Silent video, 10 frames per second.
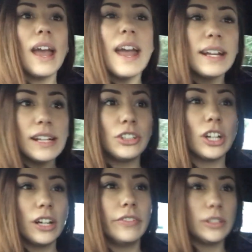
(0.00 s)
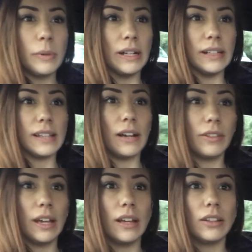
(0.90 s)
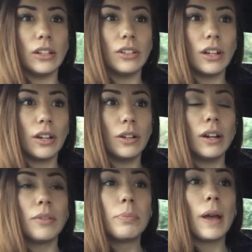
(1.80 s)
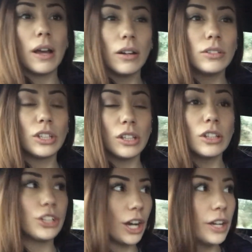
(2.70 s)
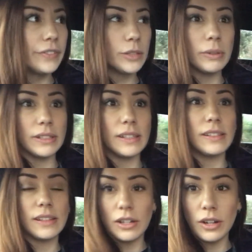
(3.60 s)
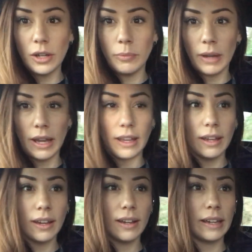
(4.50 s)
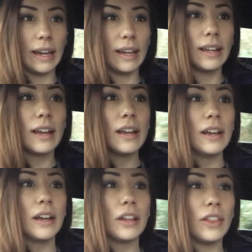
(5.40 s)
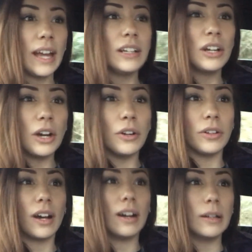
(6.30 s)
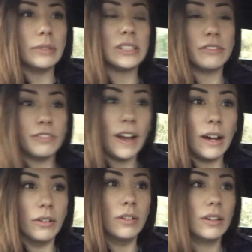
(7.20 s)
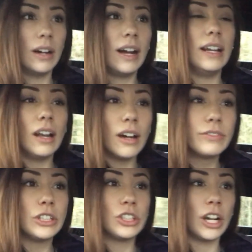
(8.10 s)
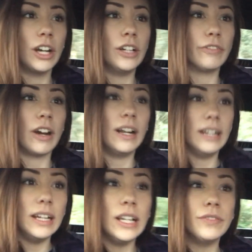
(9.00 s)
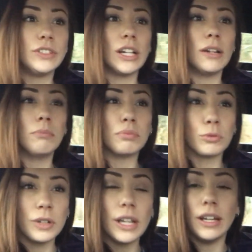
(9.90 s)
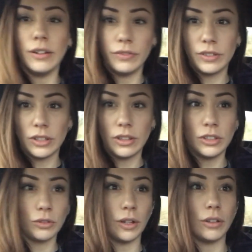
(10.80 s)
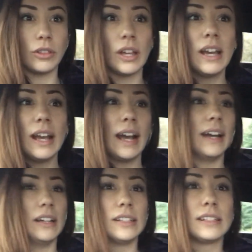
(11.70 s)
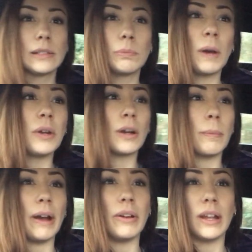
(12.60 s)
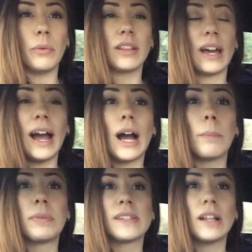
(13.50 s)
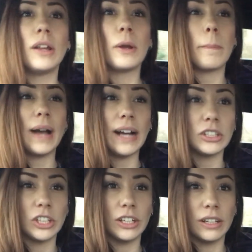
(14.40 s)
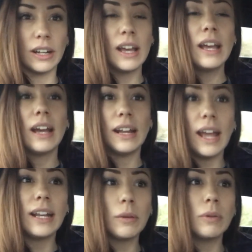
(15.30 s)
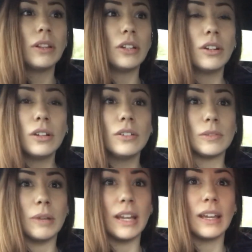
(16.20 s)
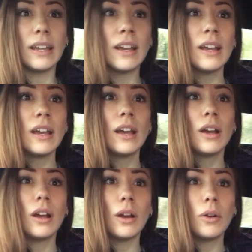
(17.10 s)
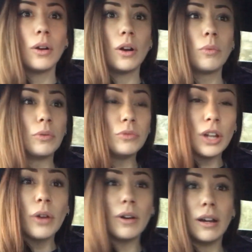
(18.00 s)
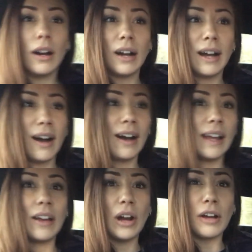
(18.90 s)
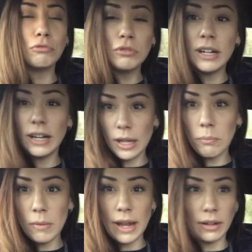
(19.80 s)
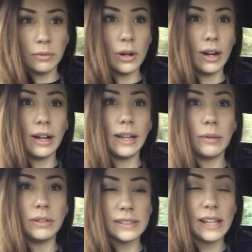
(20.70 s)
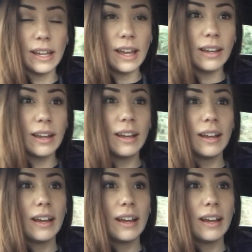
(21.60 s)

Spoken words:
any Jehovah's Witness out there that know, to the Jehovah's Witnesses that know me, okay, they know that I was devout. I loved Jehovah. I lived and breathed the truth, and I spoke about it with absolute passion. And anyone that knows me will know I really meant what I was saying.